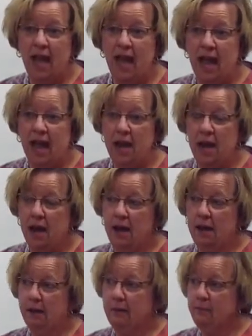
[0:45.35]
and
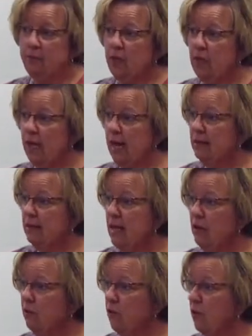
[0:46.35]
I
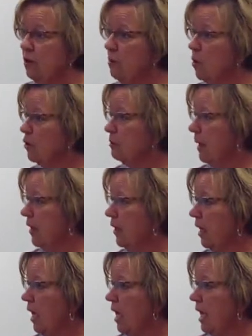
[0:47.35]
think for the most part